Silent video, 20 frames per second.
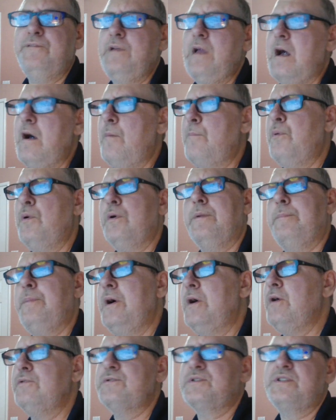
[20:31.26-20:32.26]
put a
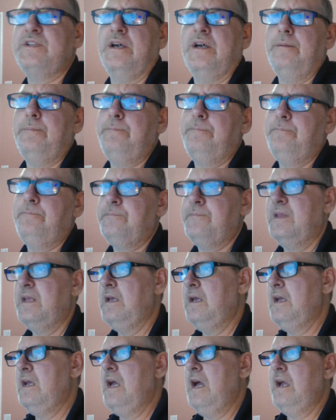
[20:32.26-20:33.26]
post up,
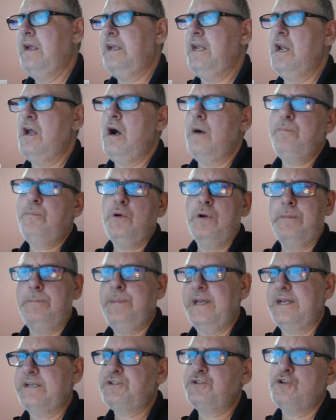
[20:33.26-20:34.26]
you know, I'll put a
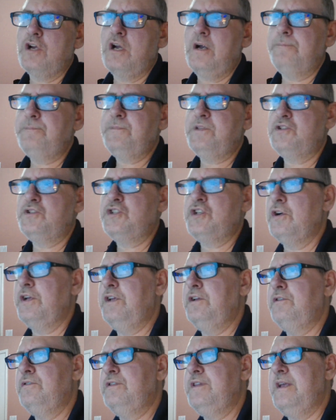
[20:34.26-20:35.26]
picture up to show
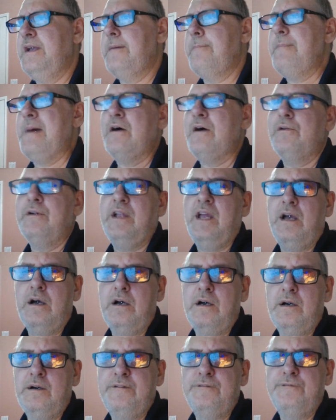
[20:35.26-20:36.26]
you the amount
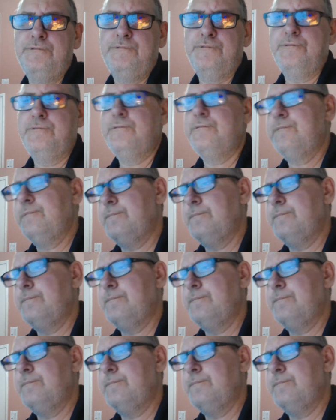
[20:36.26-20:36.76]
of